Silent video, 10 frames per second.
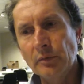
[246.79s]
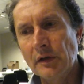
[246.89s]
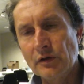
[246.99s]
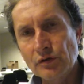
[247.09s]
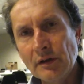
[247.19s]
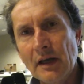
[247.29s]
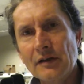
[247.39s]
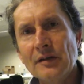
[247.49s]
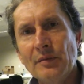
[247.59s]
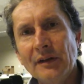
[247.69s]
but it should
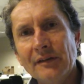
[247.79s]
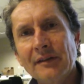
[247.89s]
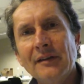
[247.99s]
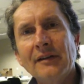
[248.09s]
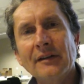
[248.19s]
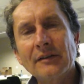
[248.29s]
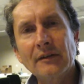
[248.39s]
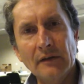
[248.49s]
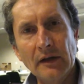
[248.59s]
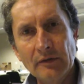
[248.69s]
actually be seen as a
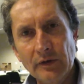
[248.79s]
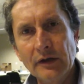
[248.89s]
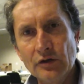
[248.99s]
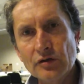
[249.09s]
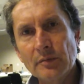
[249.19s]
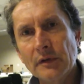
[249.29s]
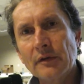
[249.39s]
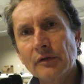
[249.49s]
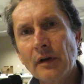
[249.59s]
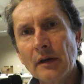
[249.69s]
sign of leadership
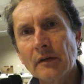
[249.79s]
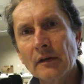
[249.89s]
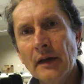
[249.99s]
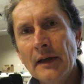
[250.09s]
and strength.